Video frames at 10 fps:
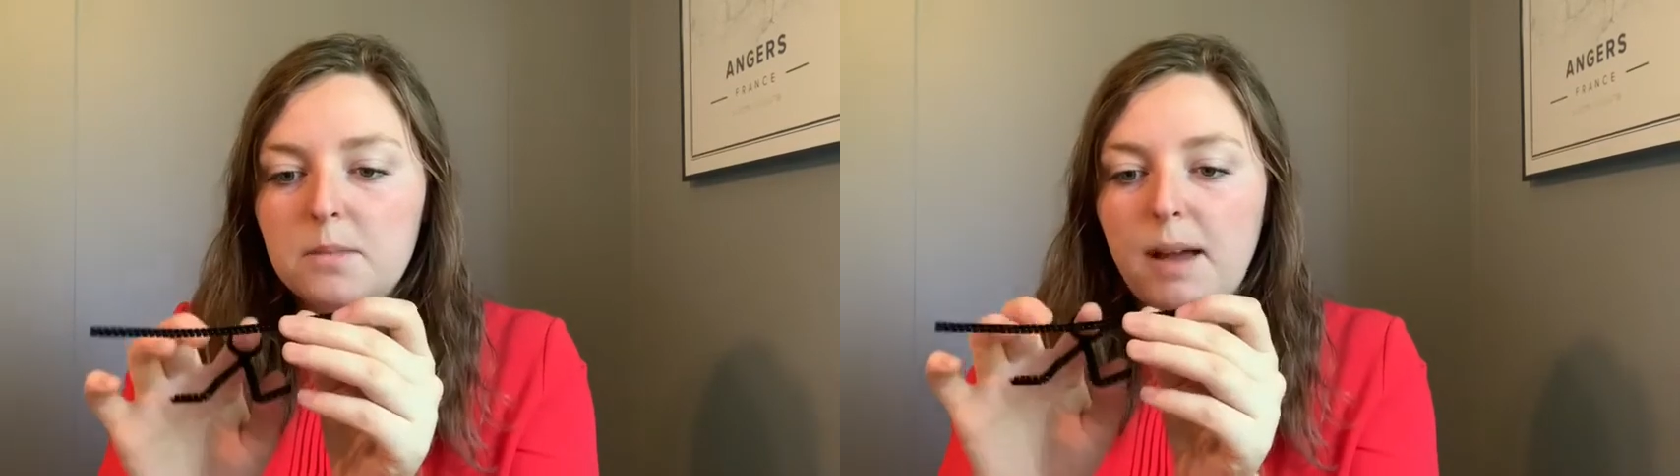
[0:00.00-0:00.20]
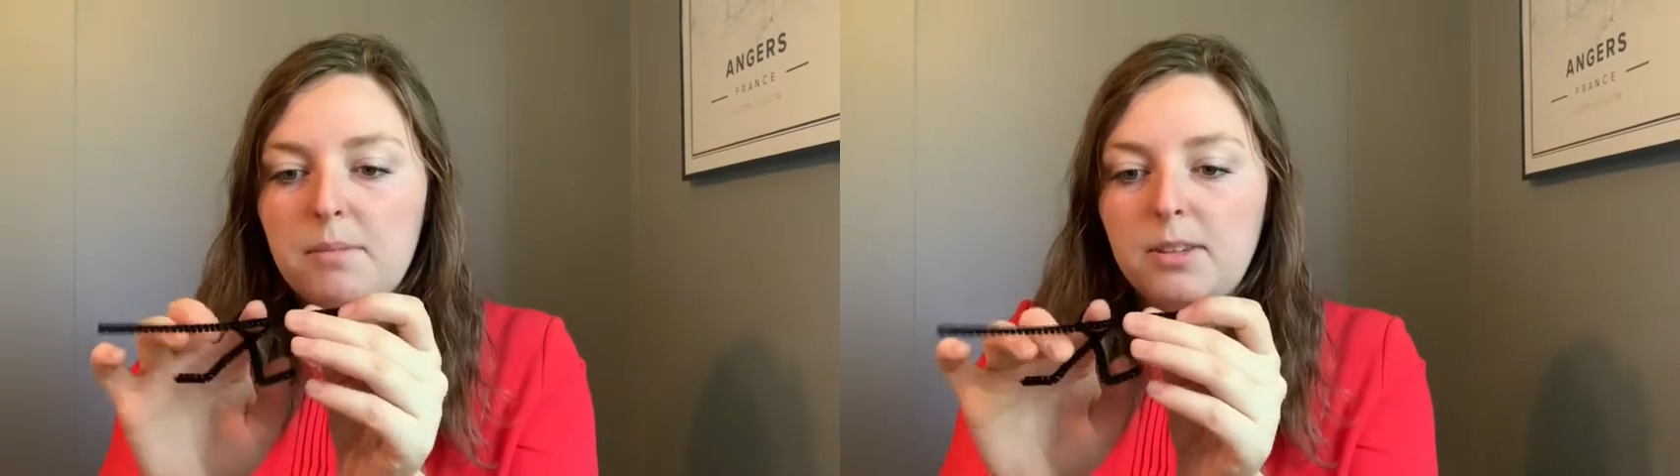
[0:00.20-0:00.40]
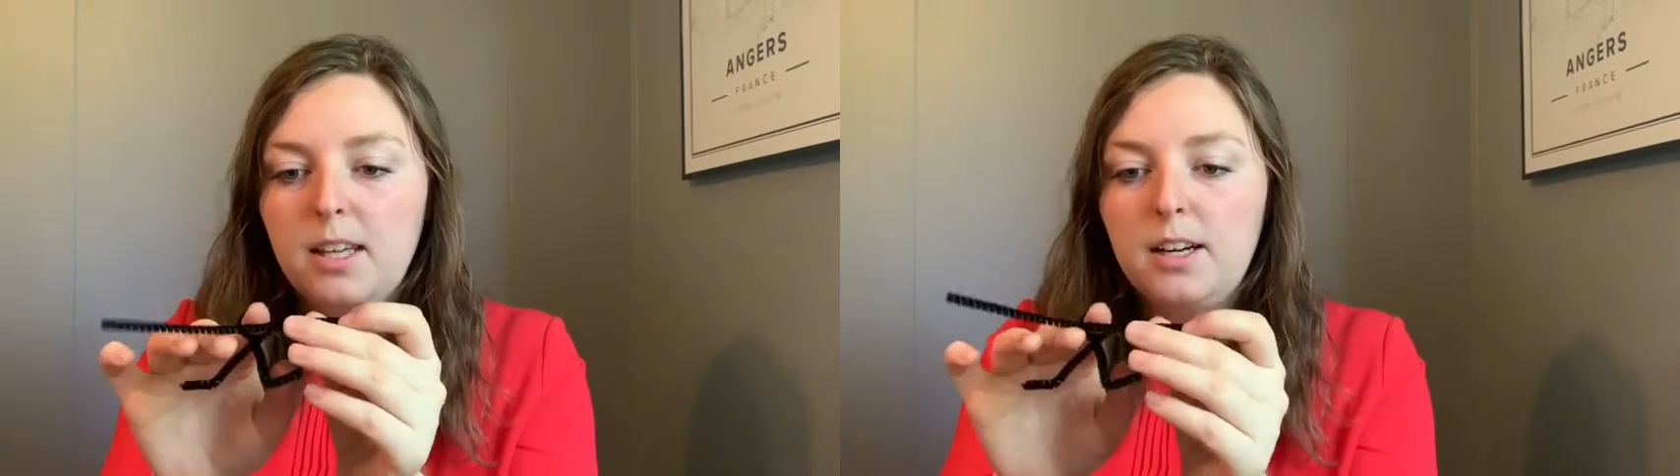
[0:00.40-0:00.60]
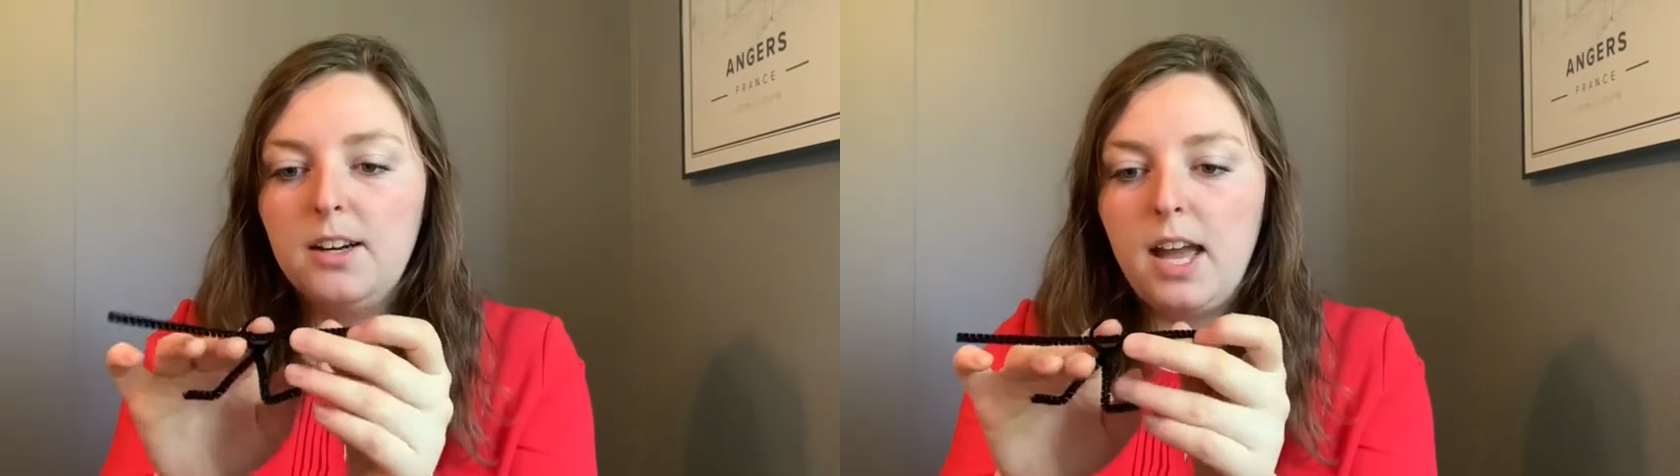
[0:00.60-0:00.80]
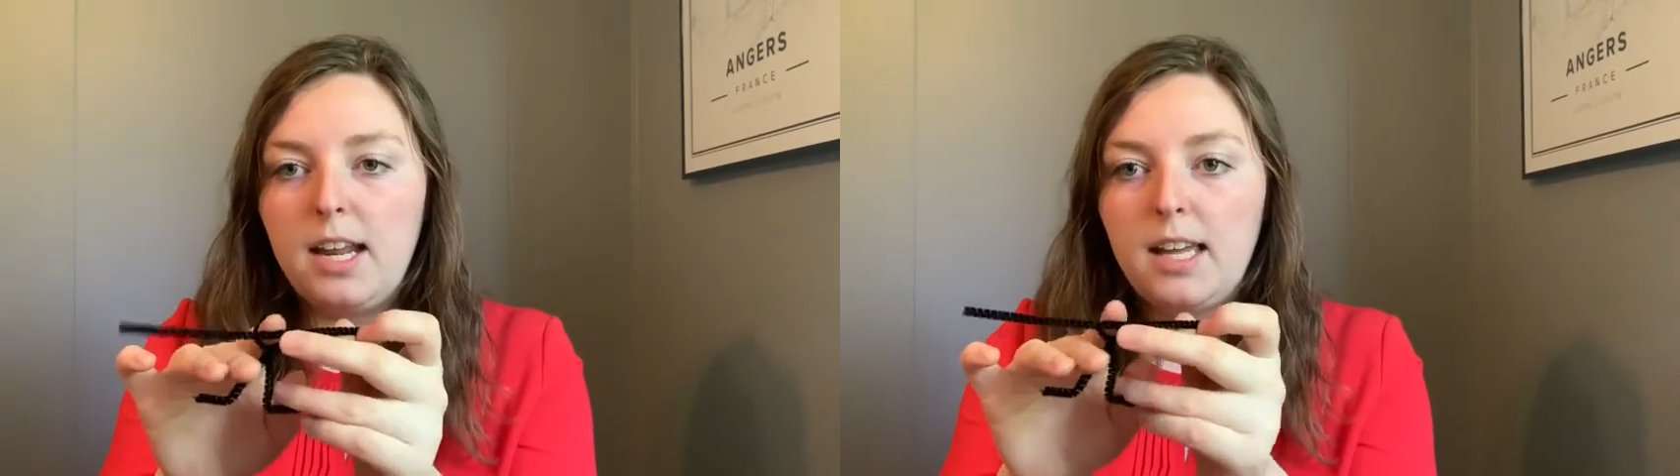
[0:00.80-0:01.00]
pipe cleaner
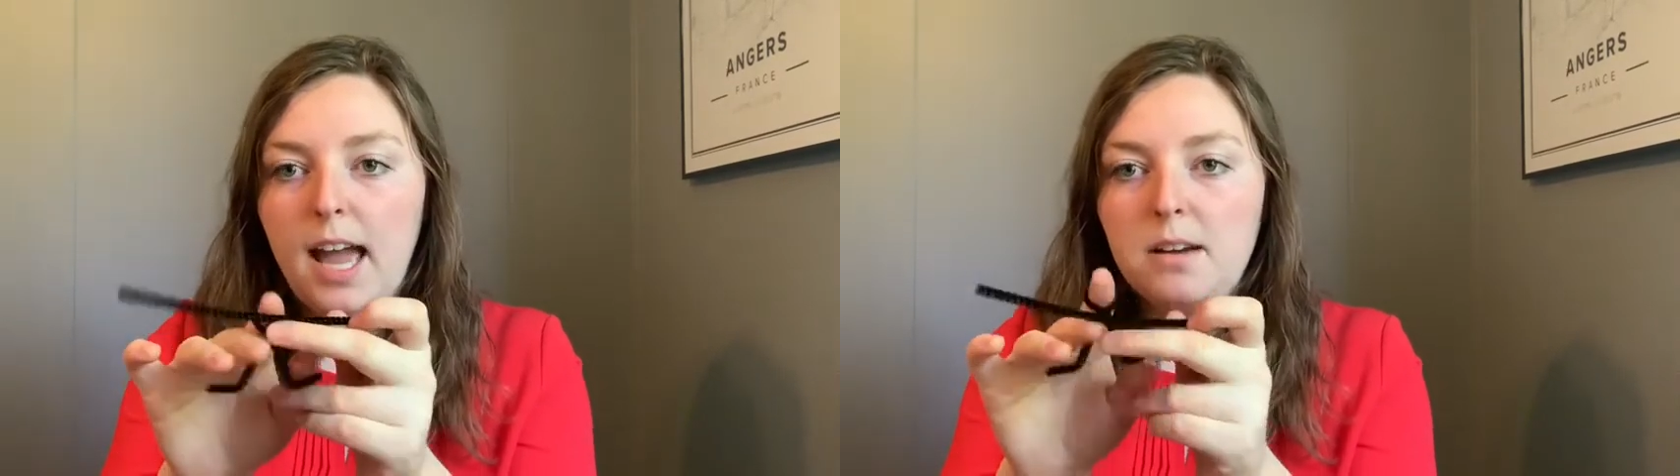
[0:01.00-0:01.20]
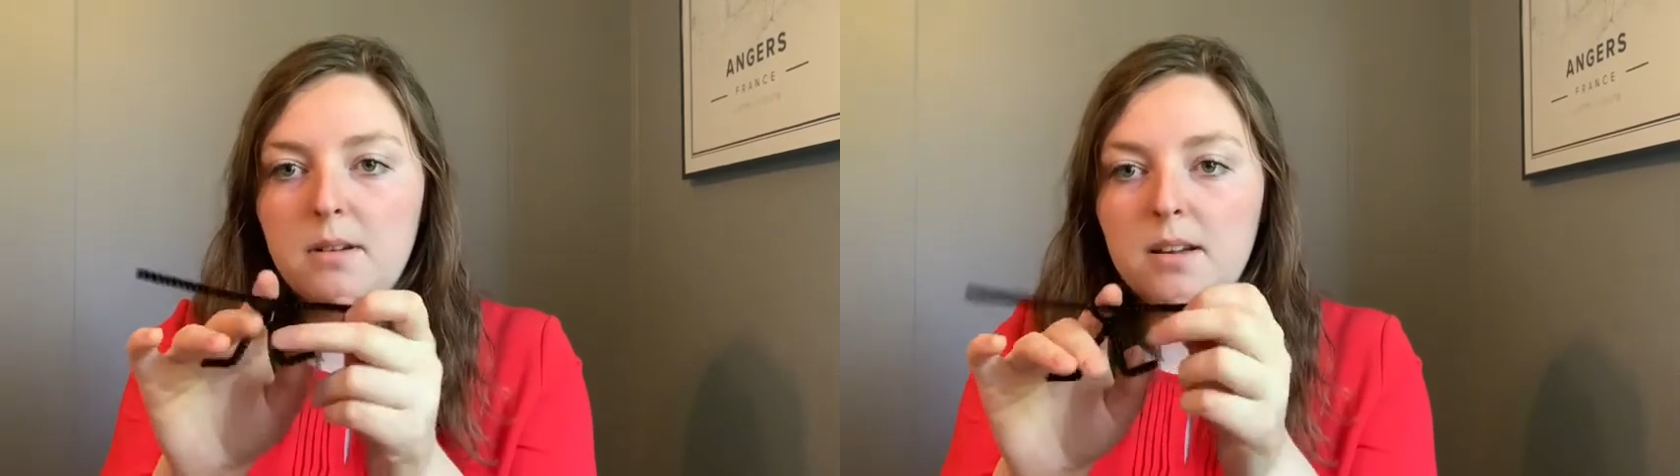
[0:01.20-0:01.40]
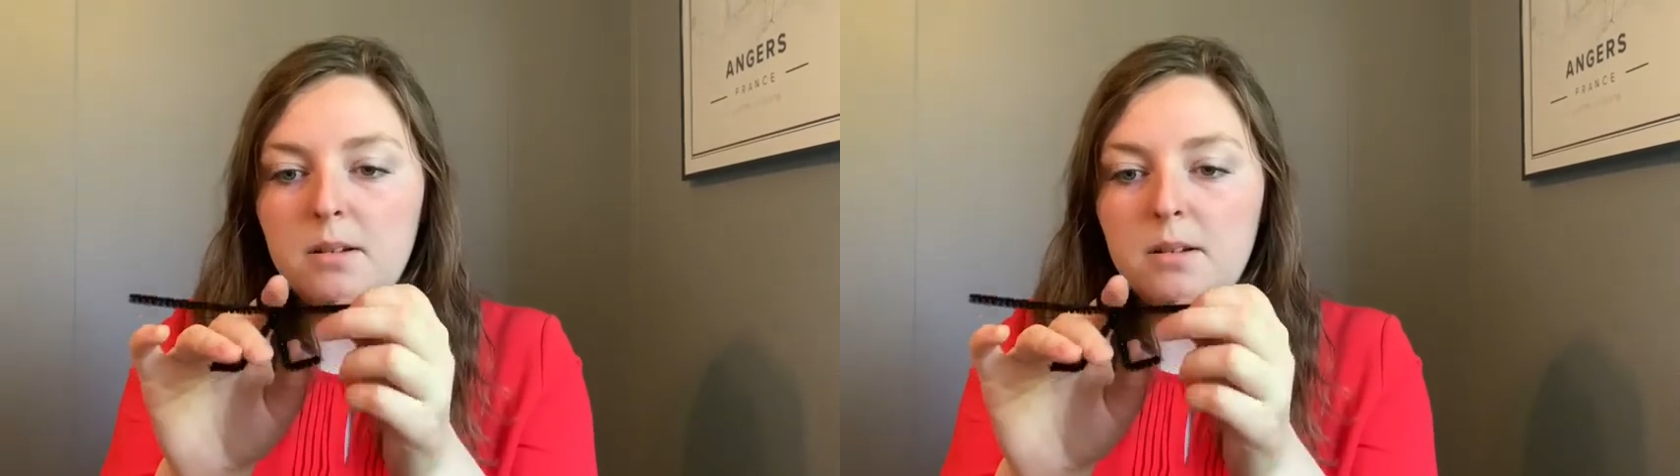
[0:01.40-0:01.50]
and again,